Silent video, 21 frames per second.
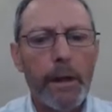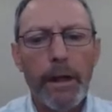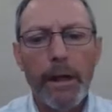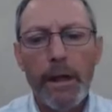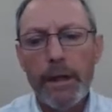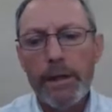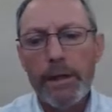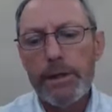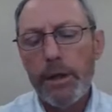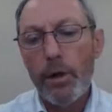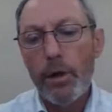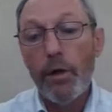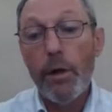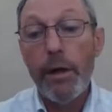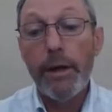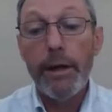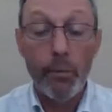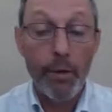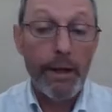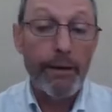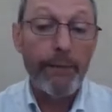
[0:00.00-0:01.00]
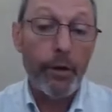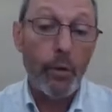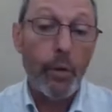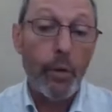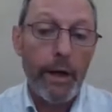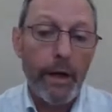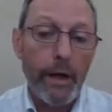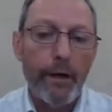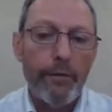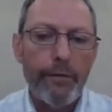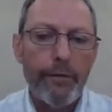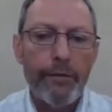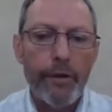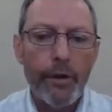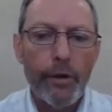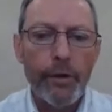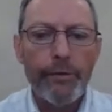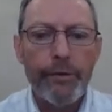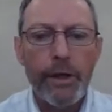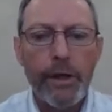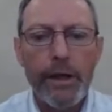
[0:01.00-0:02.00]
Uh, so, and then we'll have a quick
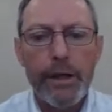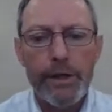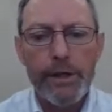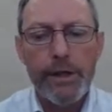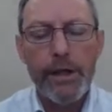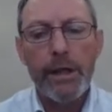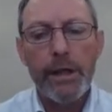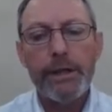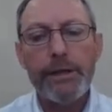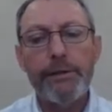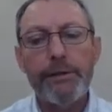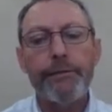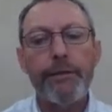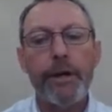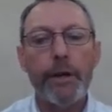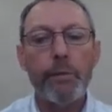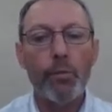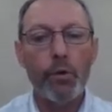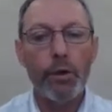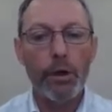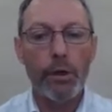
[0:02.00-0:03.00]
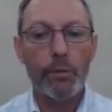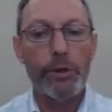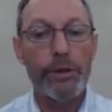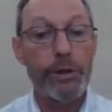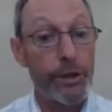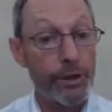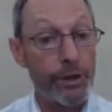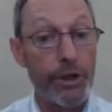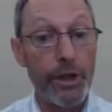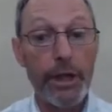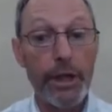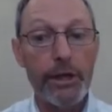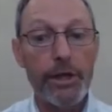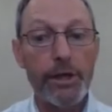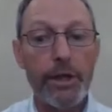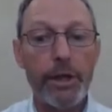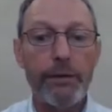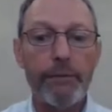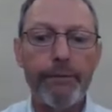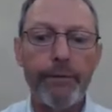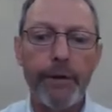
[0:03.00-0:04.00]
overview of the legislative framework, which is
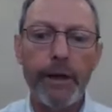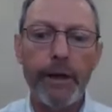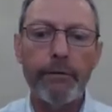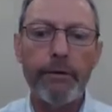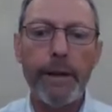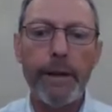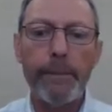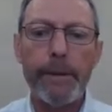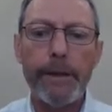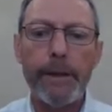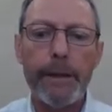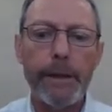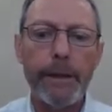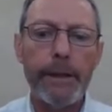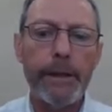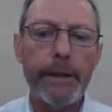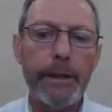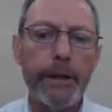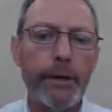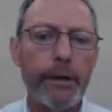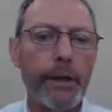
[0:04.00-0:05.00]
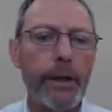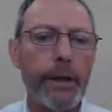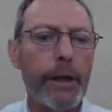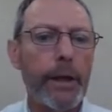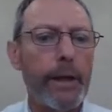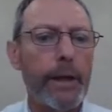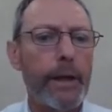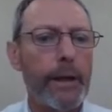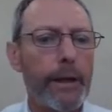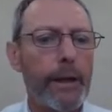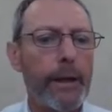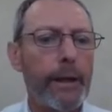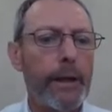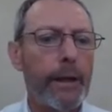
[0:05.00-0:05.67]
changing fairly rapidly in the UK,